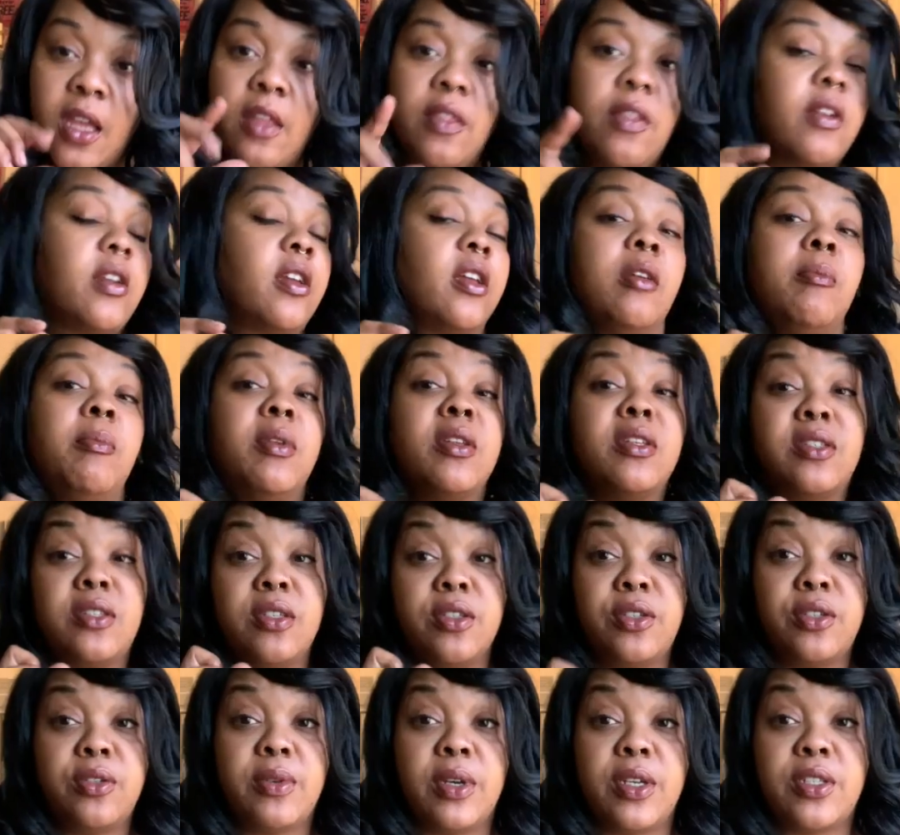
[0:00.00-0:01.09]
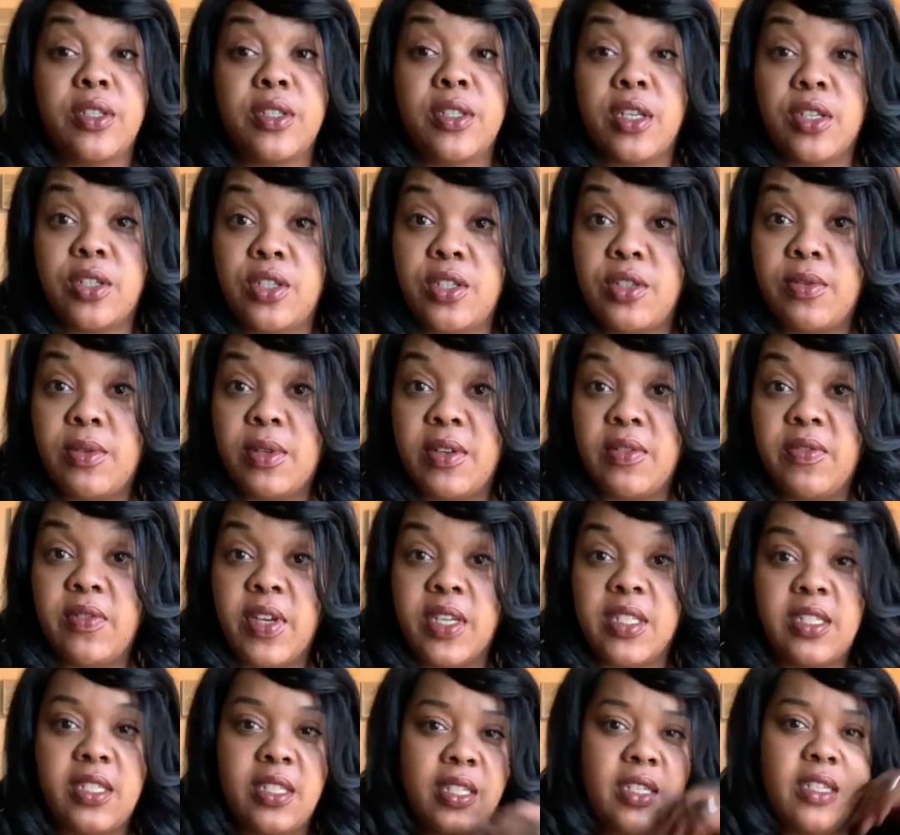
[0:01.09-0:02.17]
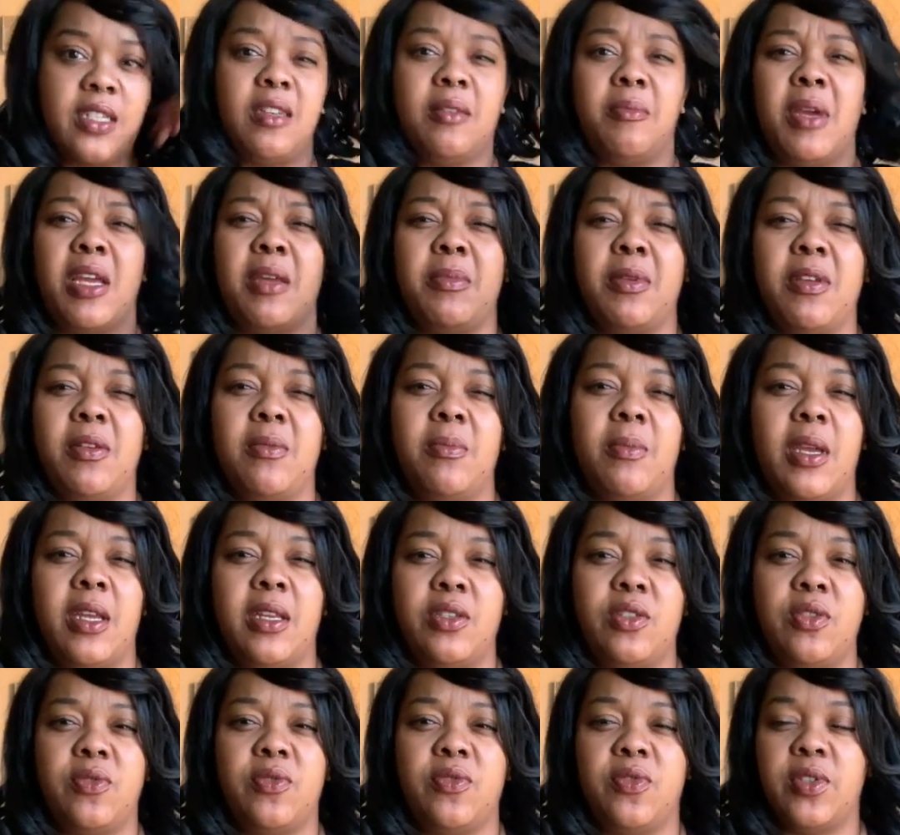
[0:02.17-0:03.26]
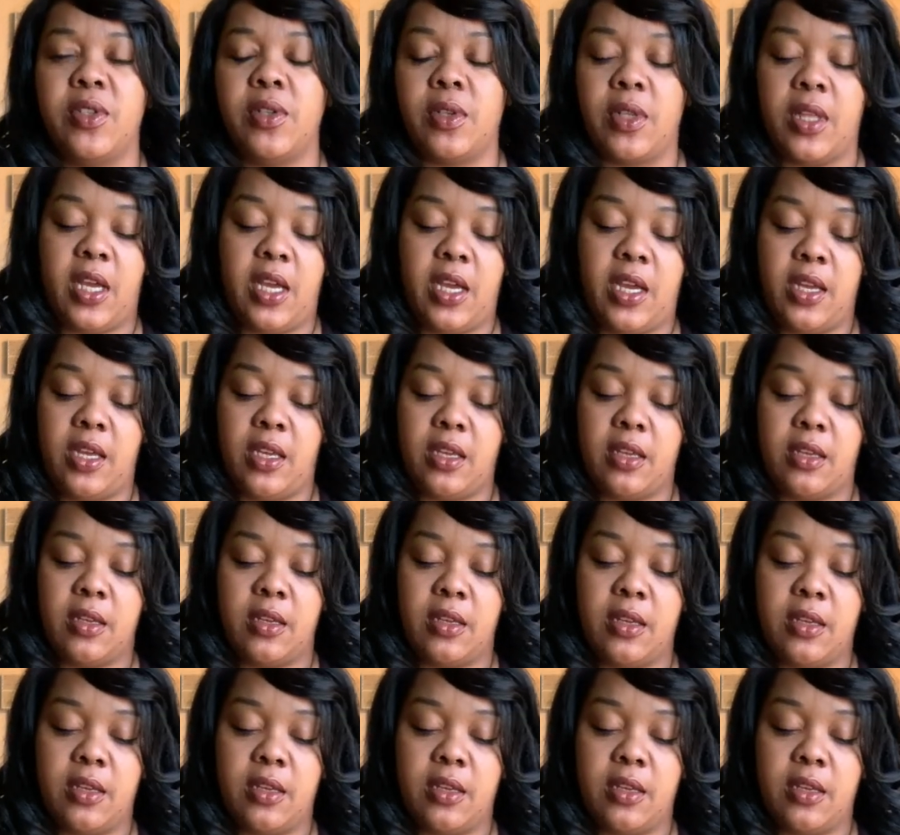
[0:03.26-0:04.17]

there could have been a situation that you were investing in and maybe made you feel like,